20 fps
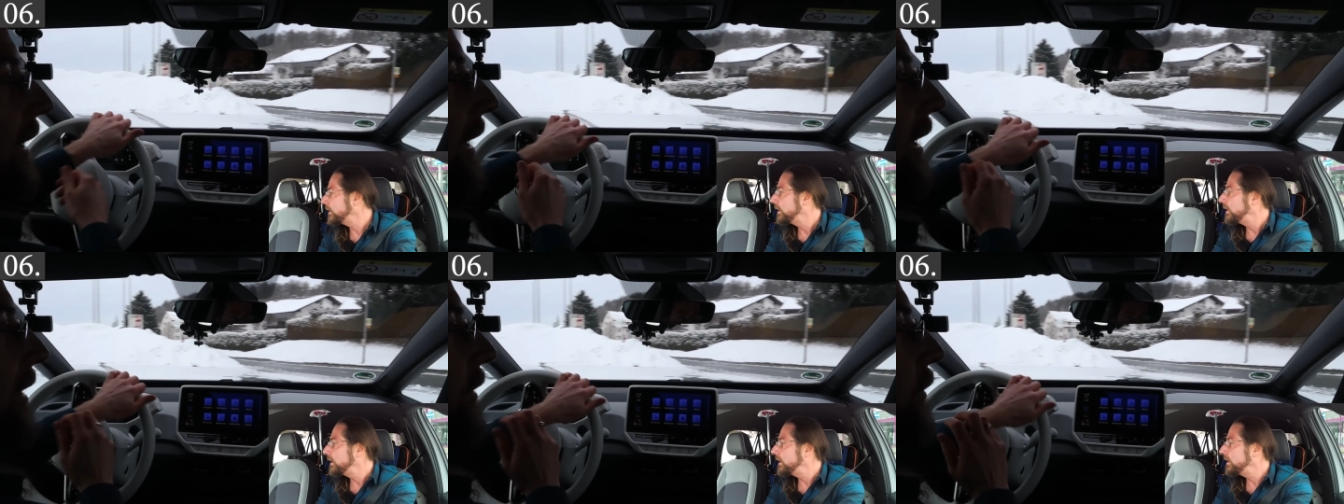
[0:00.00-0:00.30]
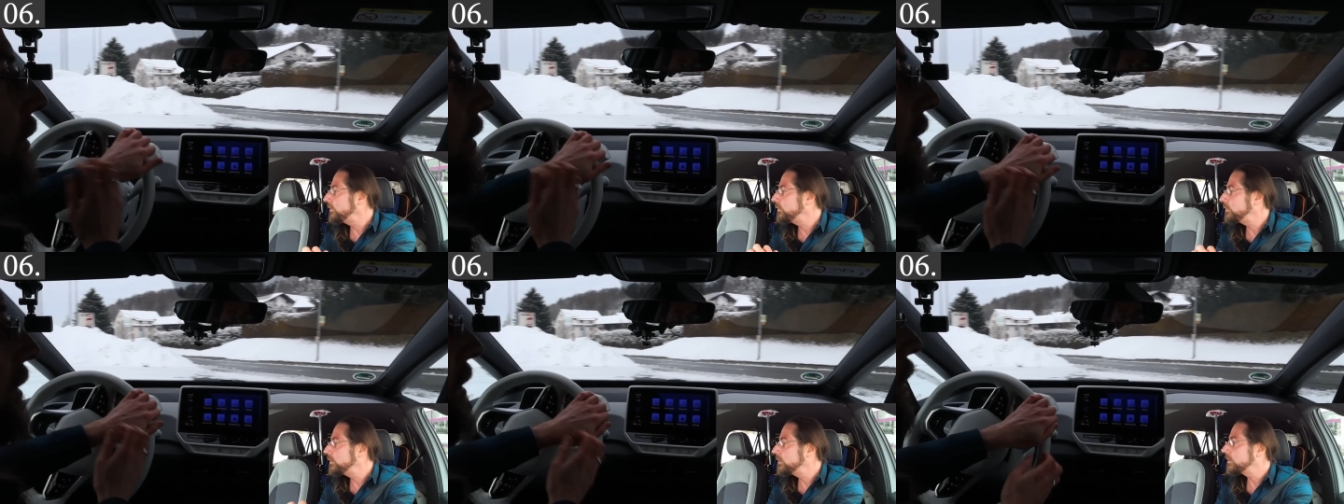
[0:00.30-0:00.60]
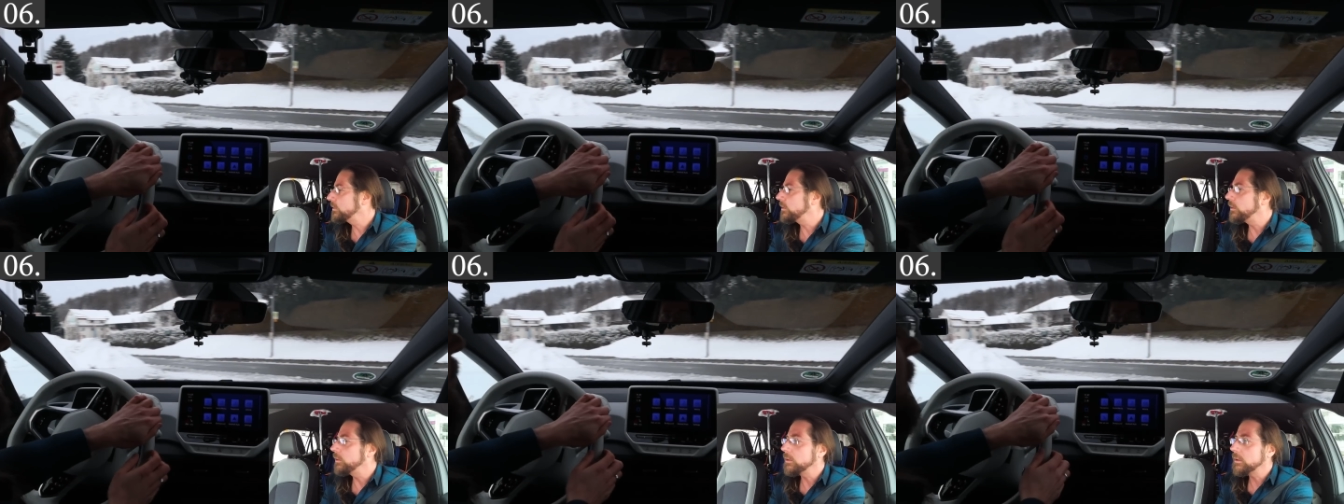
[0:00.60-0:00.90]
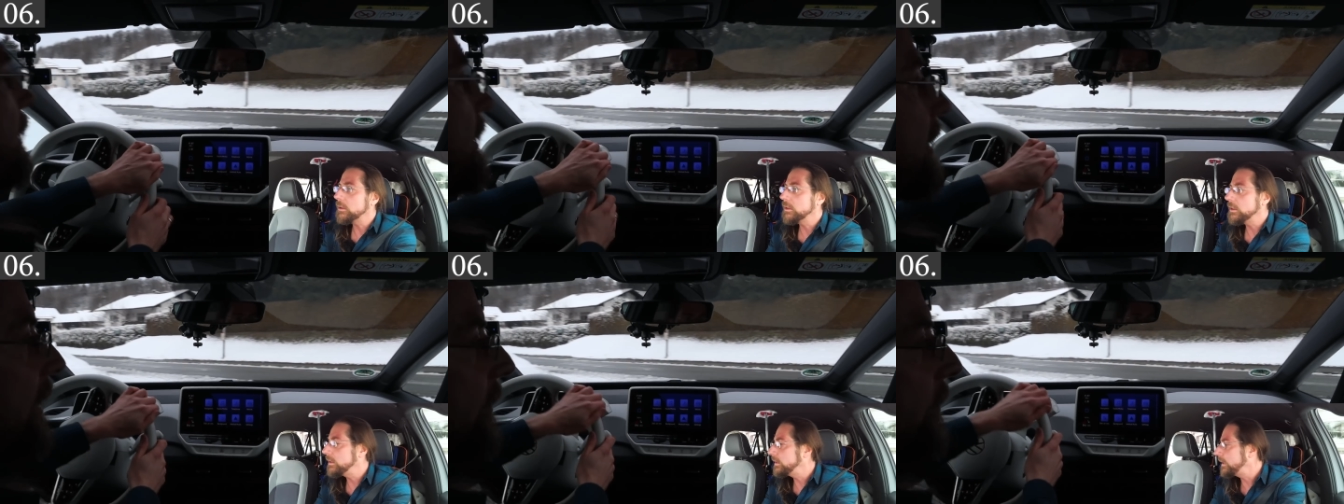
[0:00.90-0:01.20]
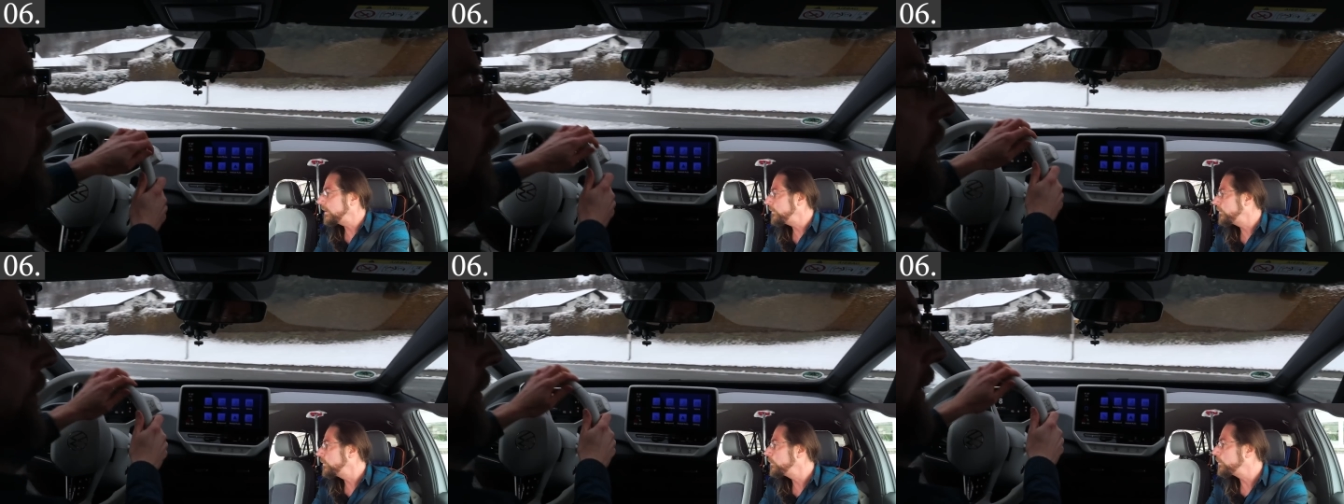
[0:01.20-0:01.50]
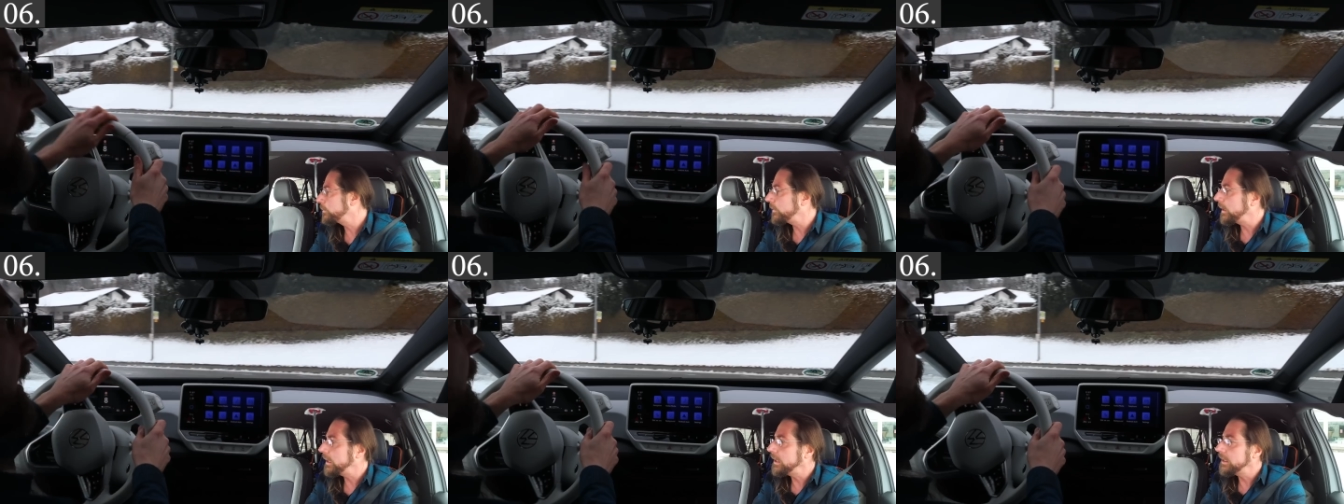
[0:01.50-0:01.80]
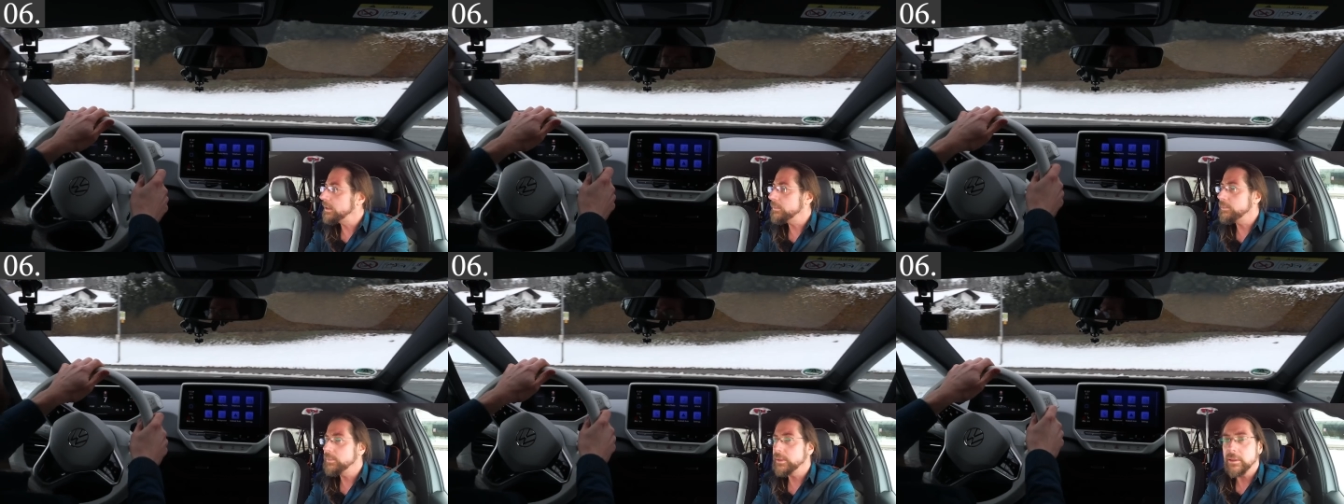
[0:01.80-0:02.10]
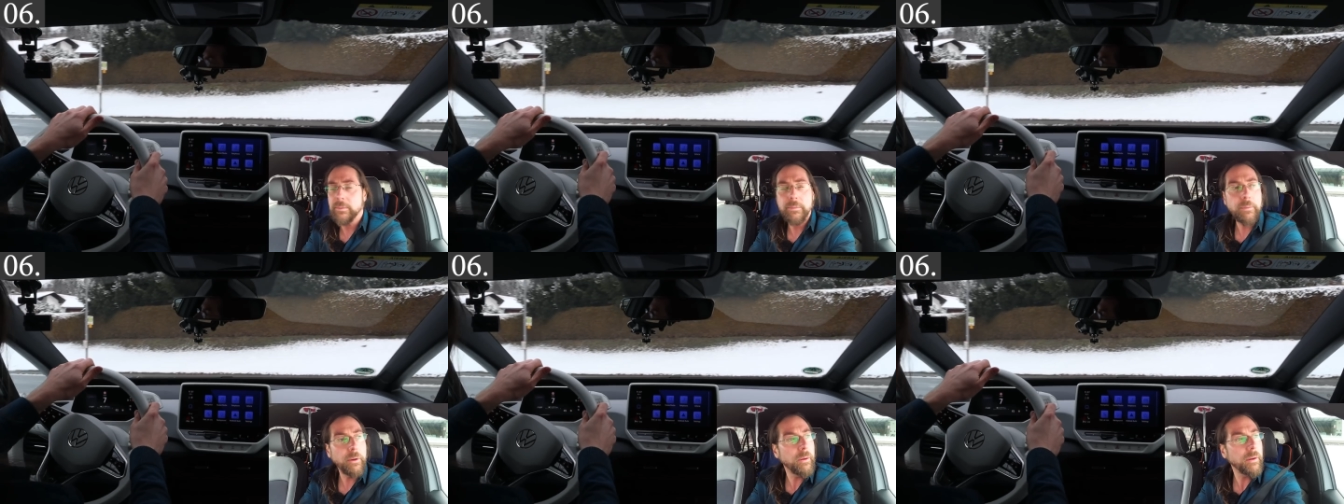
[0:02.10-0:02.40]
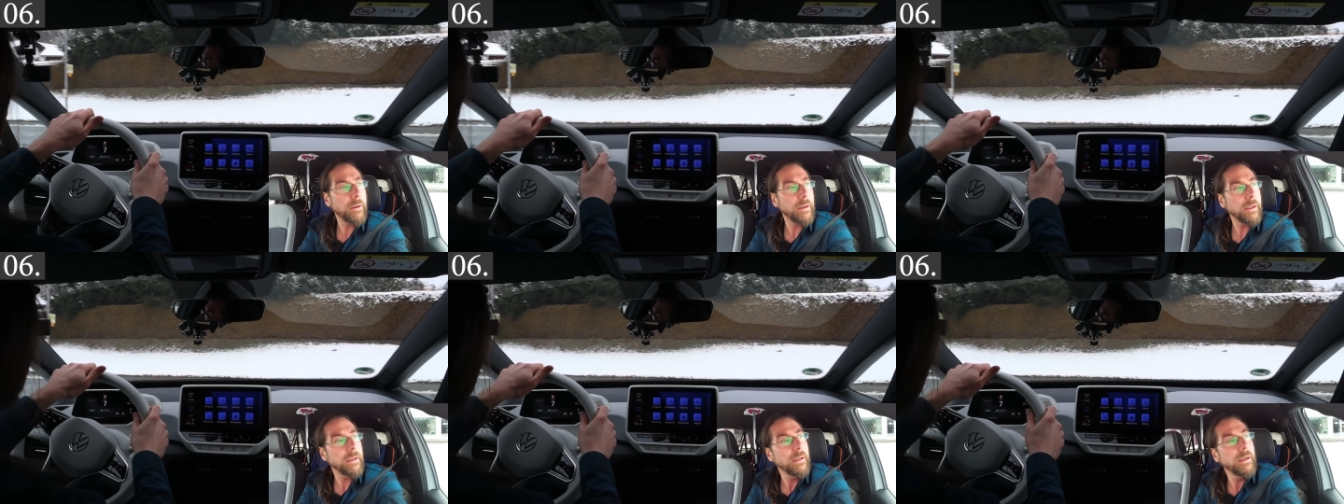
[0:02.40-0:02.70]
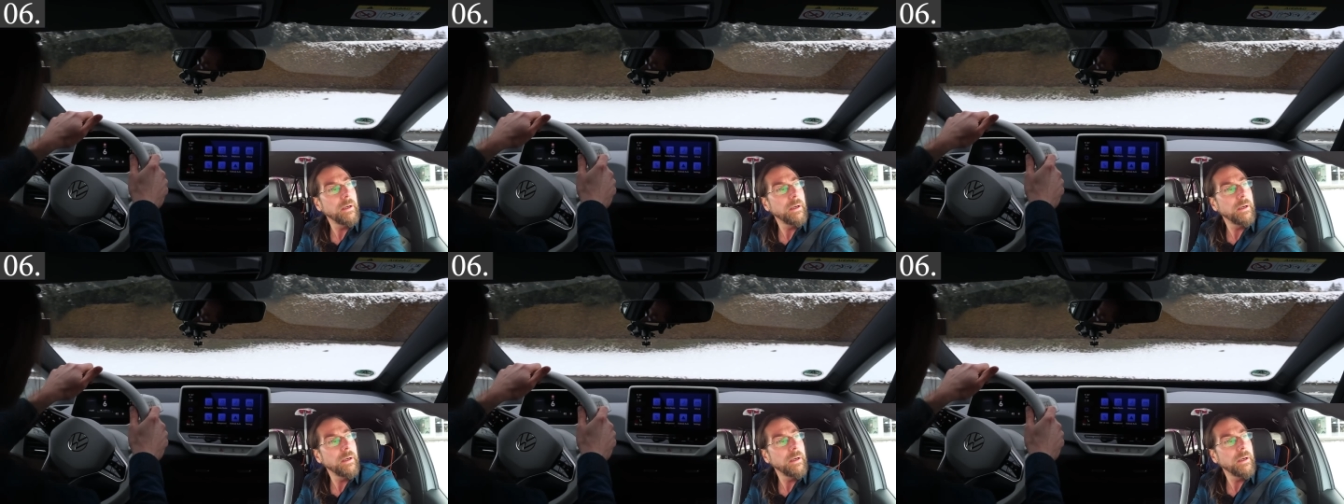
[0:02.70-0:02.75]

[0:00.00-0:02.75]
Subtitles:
into a corner and have to brake a bit more,